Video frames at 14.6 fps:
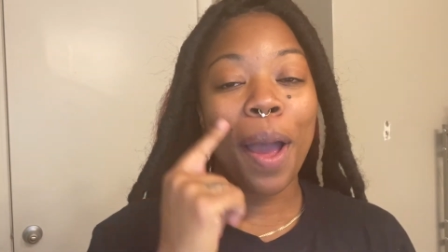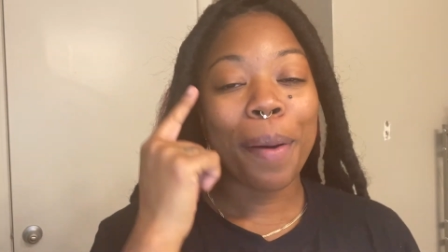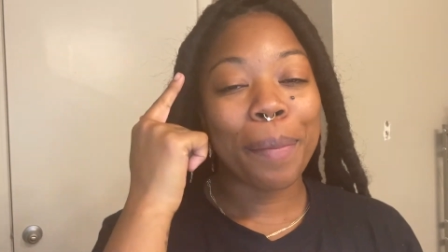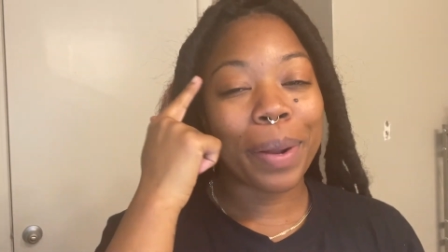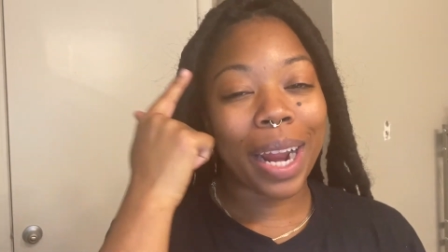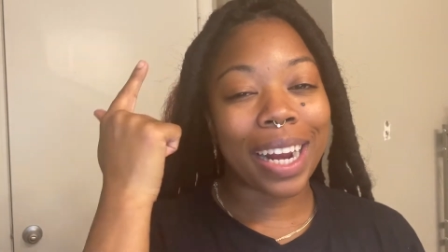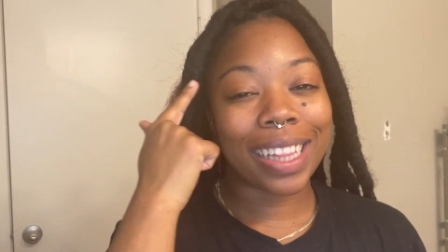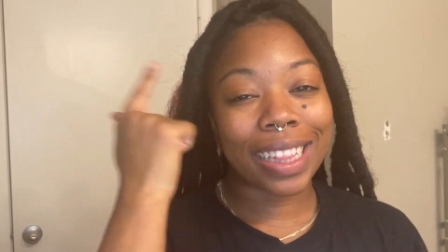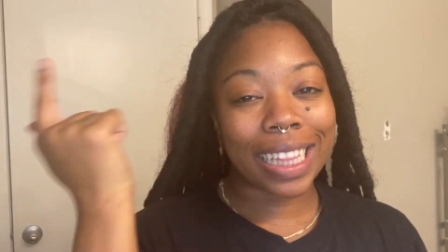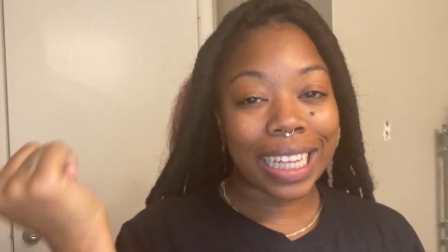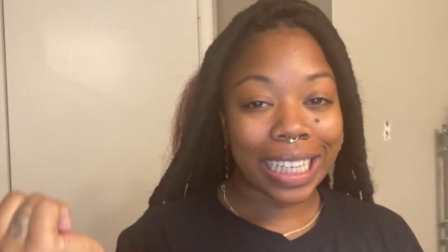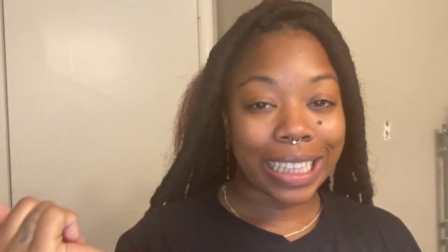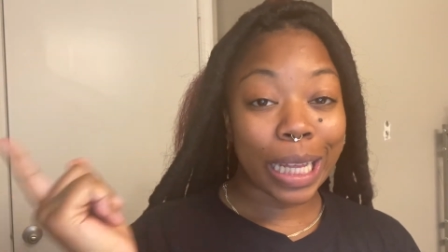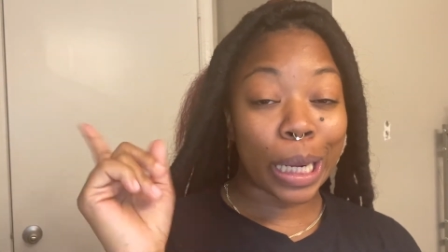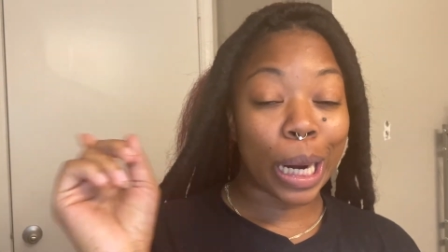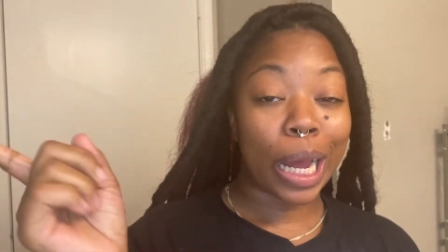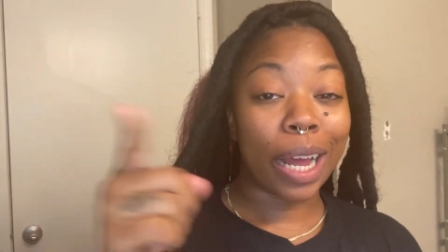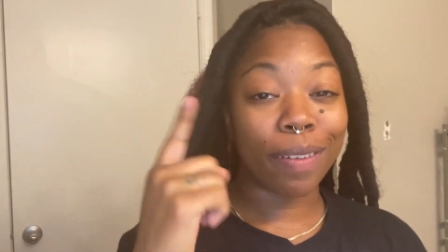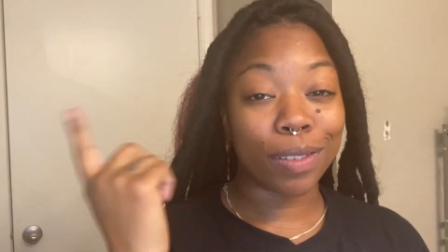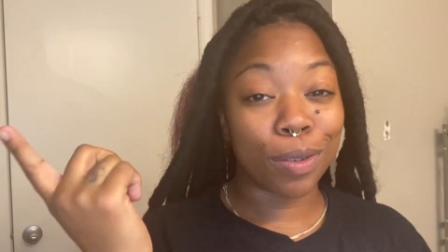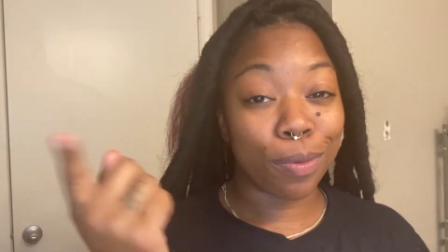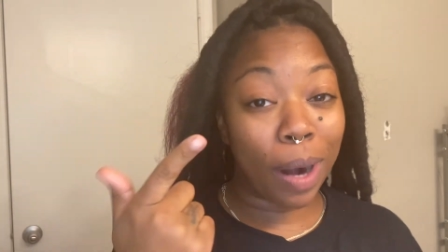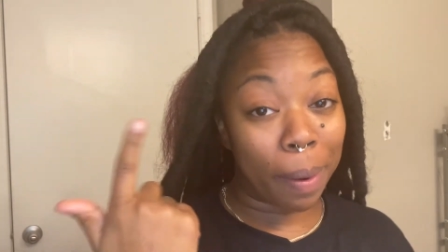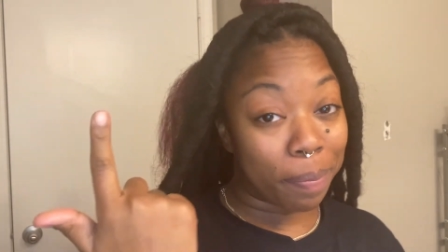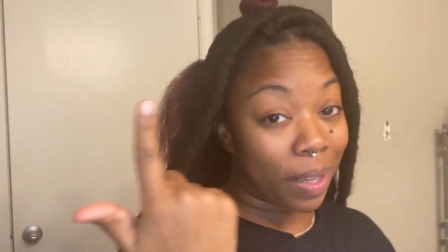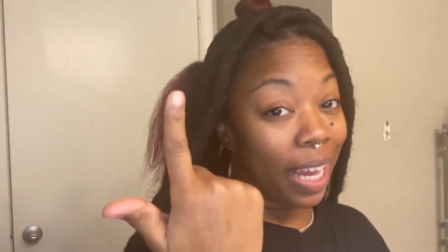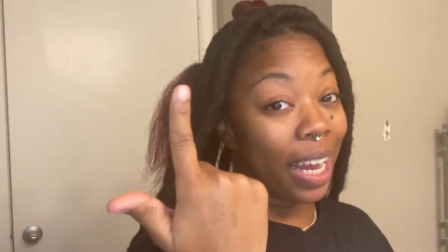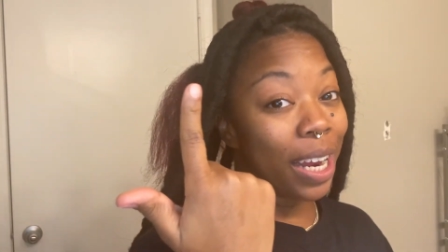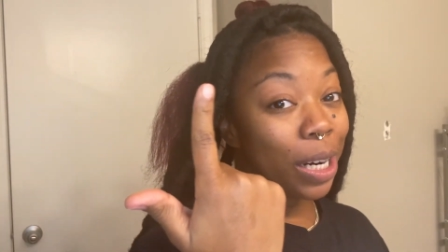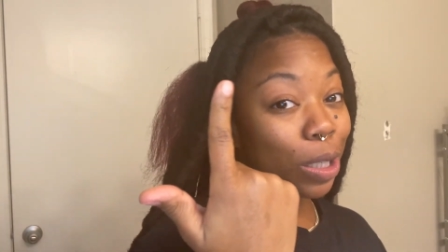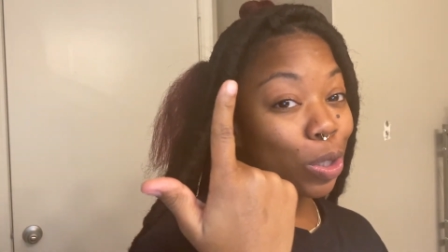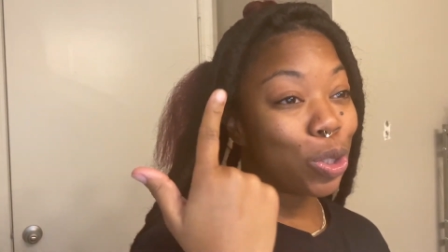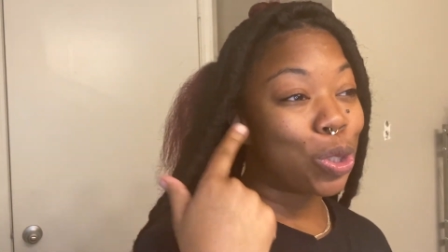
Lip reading: but I didn't think that I have to wrap the hair.